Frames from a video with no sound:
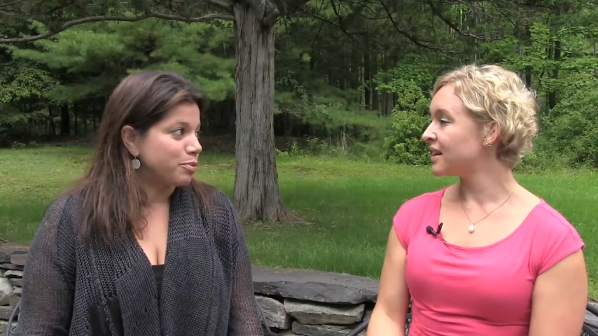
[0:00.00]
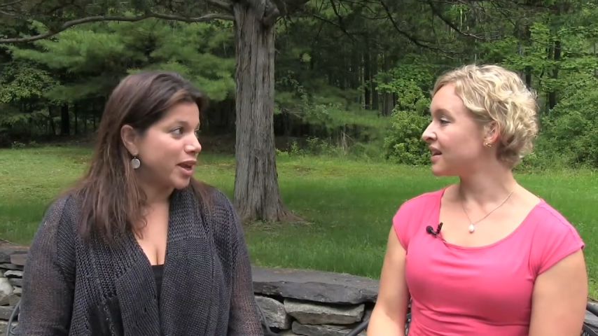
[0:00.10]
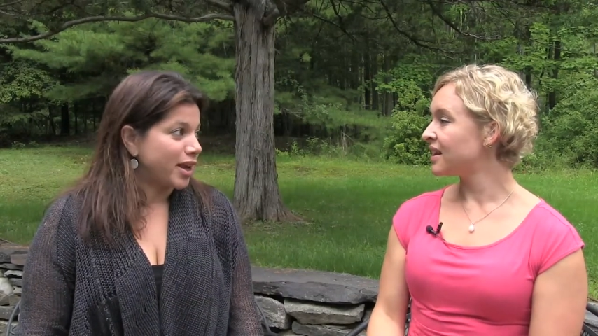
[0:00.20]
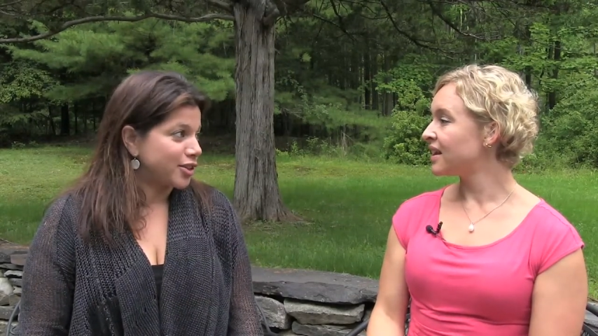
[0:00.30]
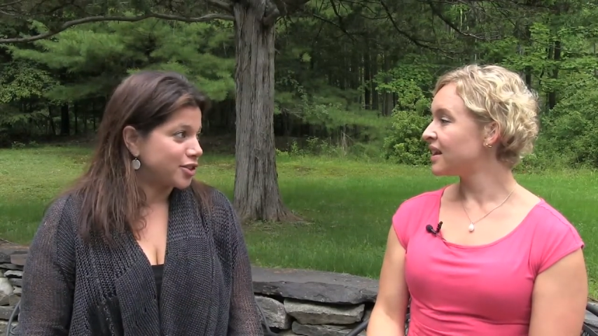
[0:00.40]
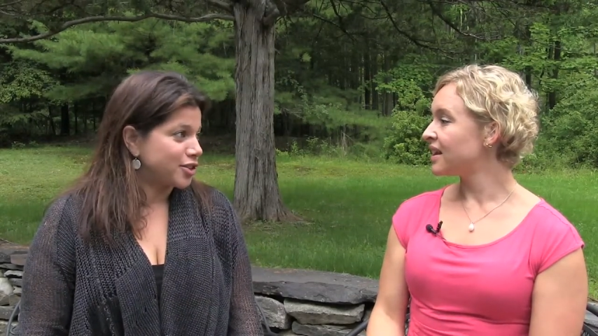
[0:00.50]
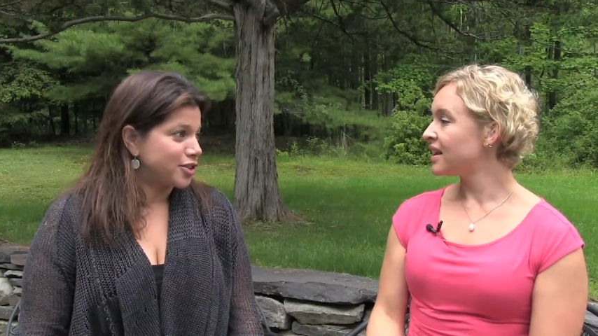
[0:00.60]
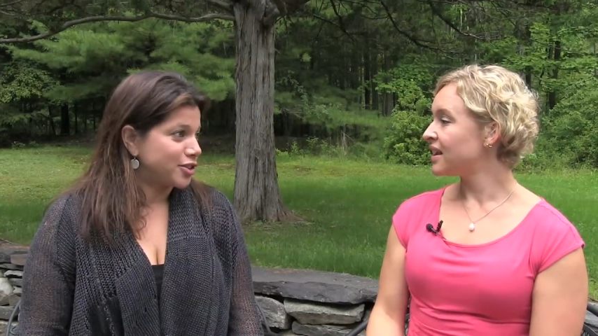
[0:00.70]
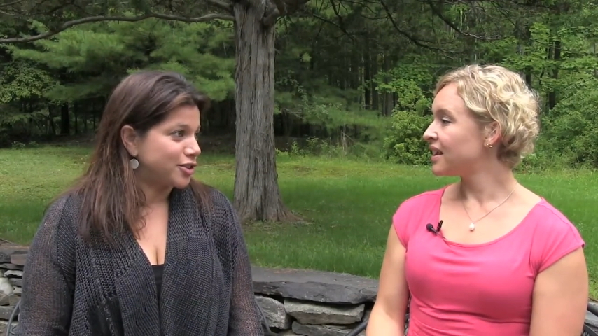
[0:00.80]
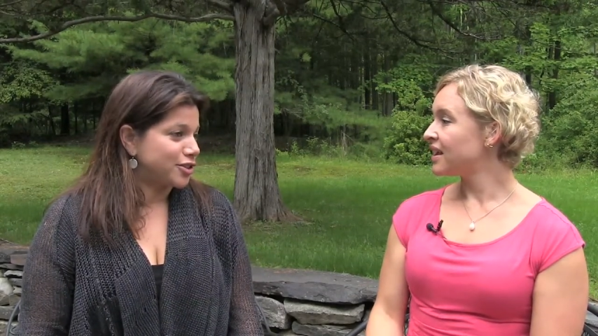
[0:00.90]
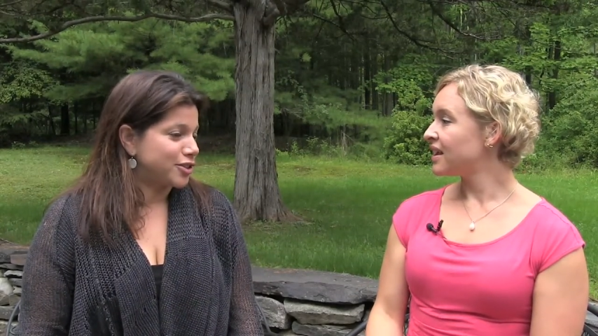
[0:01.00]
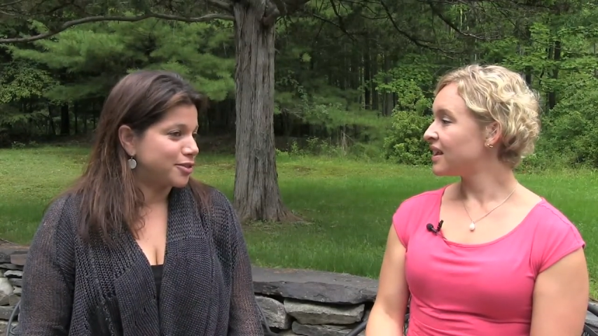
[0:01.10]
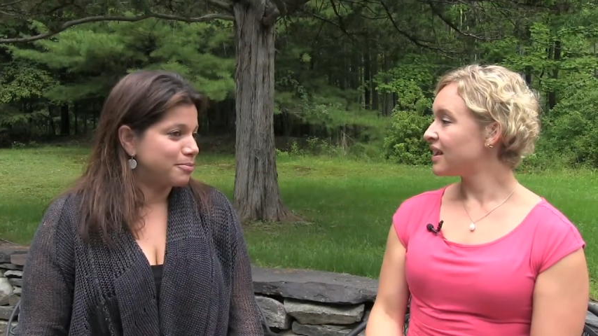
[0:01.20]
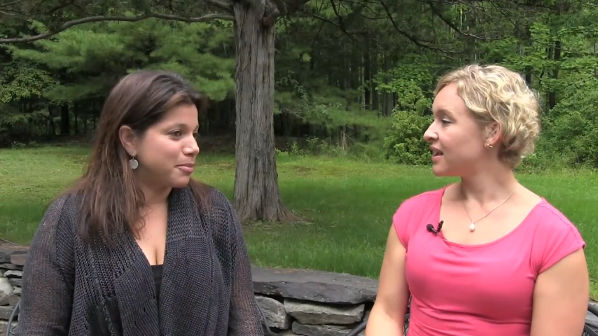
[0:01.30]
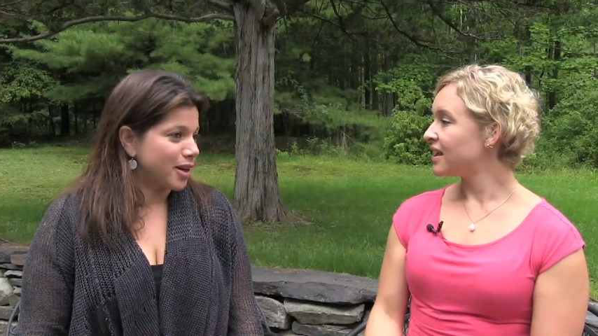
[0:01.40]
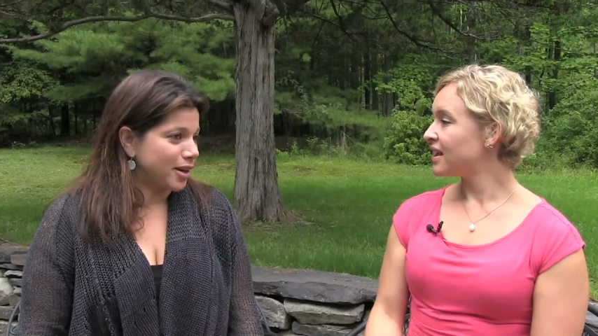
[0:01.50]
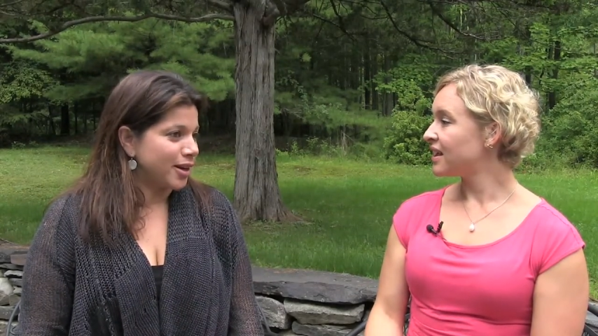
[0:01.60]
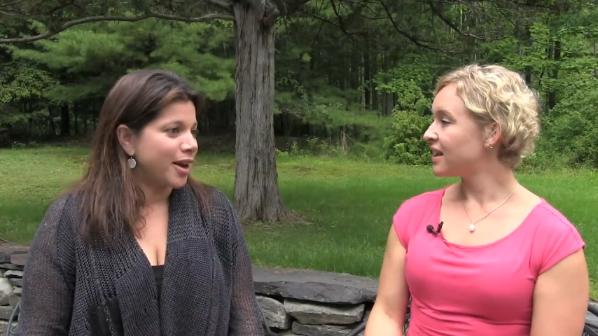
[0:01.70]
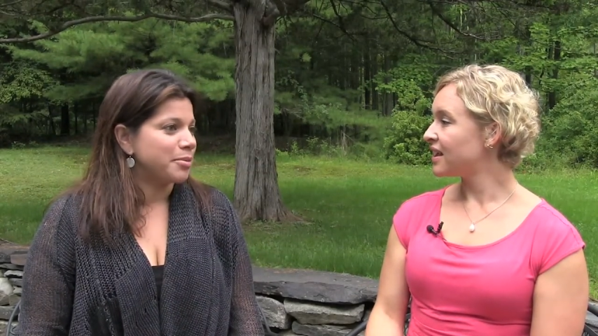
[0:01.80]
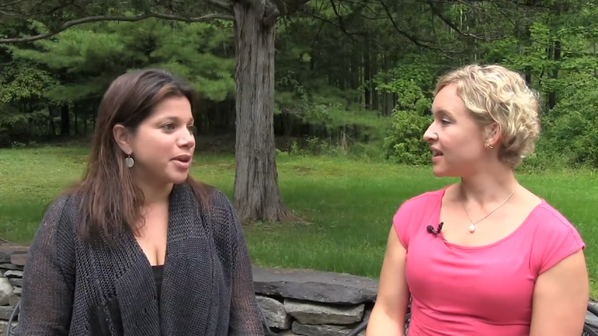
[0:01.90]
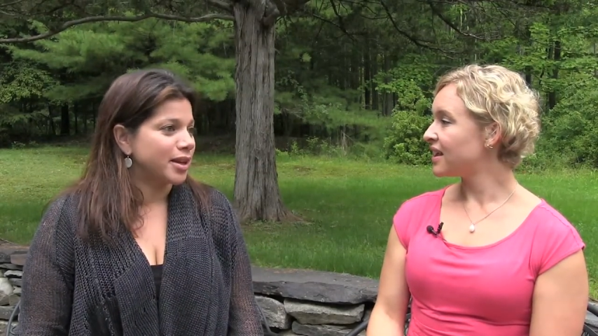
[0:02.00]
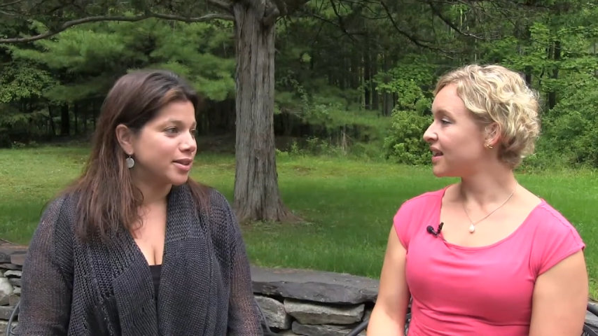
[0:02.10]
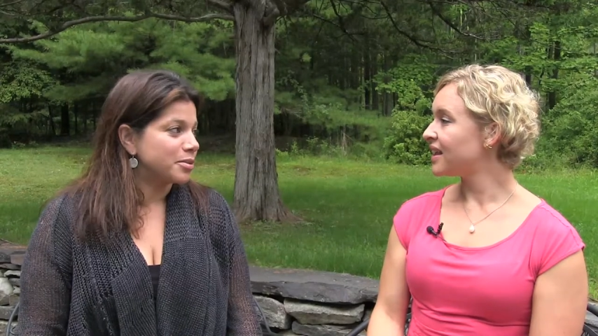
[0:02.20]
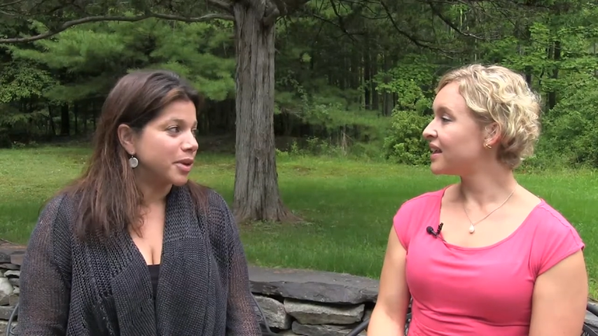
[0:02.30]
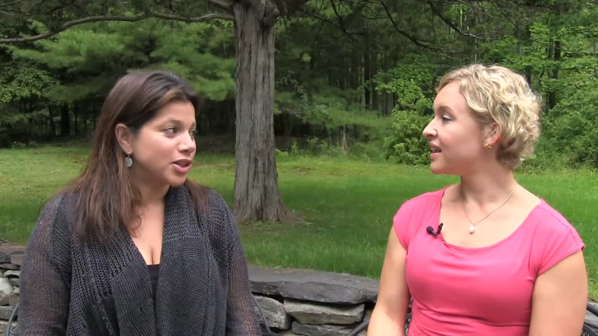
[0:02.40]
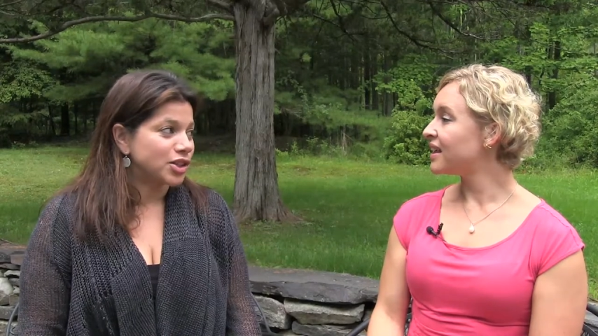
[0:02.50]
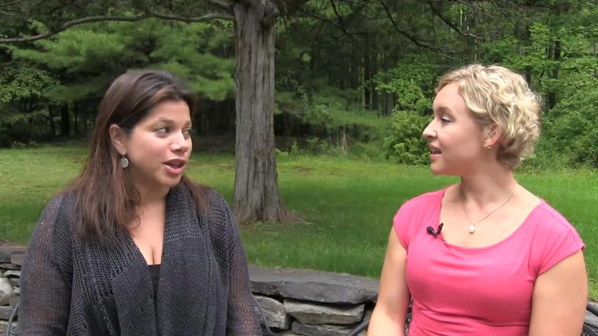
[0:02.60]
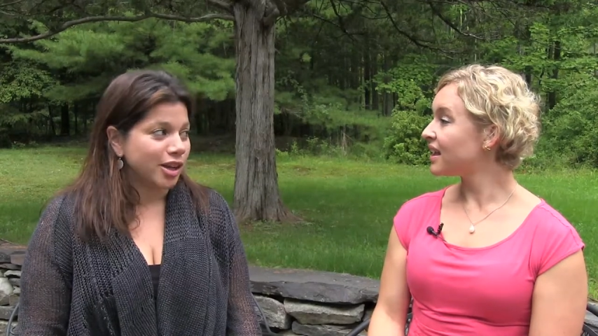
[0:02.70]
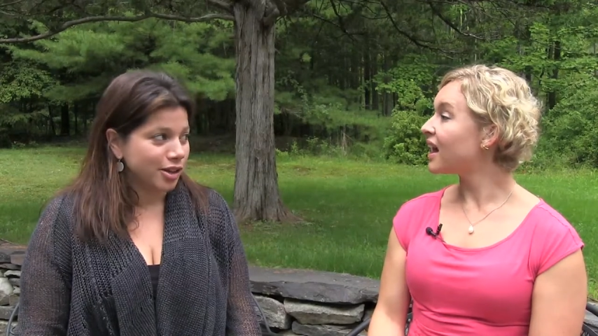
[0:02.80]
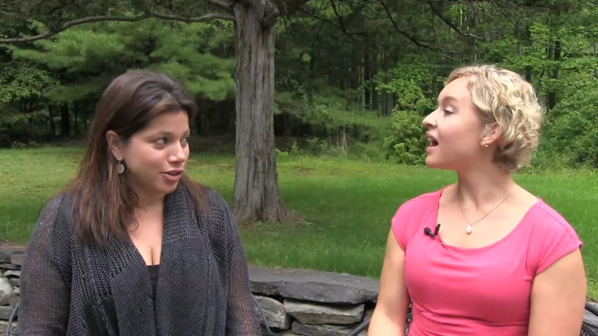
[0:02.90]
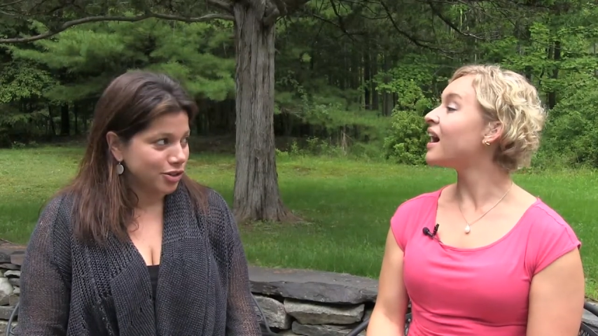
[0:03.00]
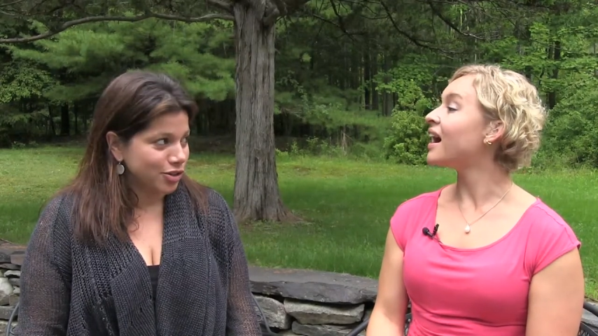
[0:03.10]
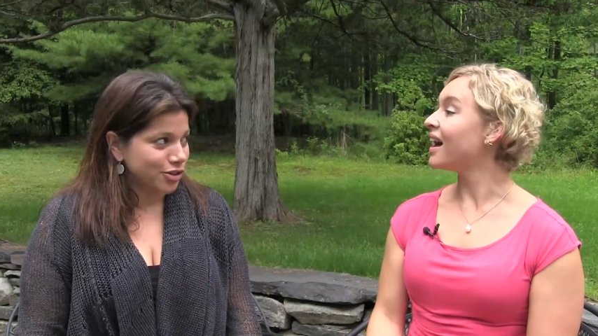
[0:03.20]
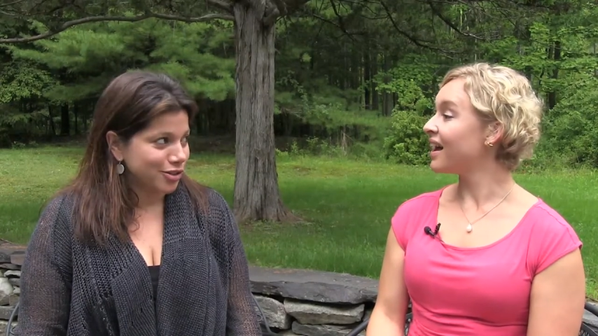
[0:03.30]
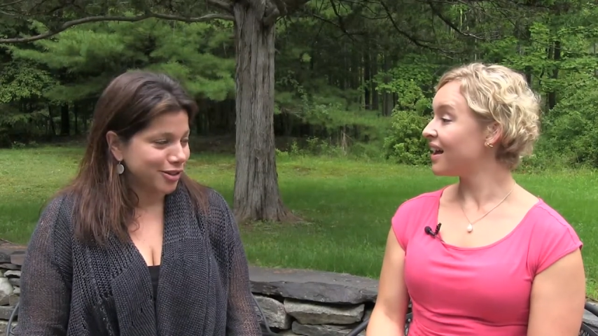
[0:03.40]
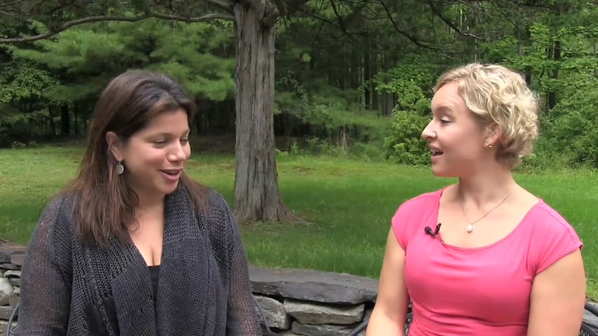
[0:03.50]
Speaker 1: to make money, I made it to make change. Uh-huh.